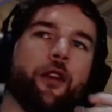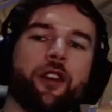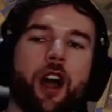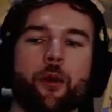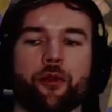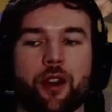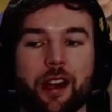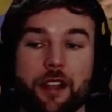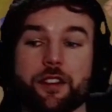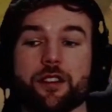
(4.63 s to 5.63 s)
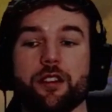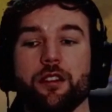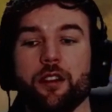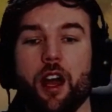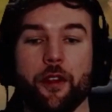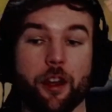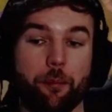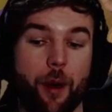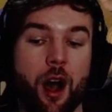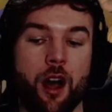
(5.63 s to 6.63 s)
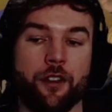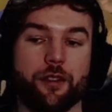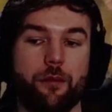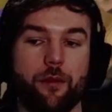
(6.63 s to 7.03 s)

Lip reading: I think I would really like to see, I think a Bard,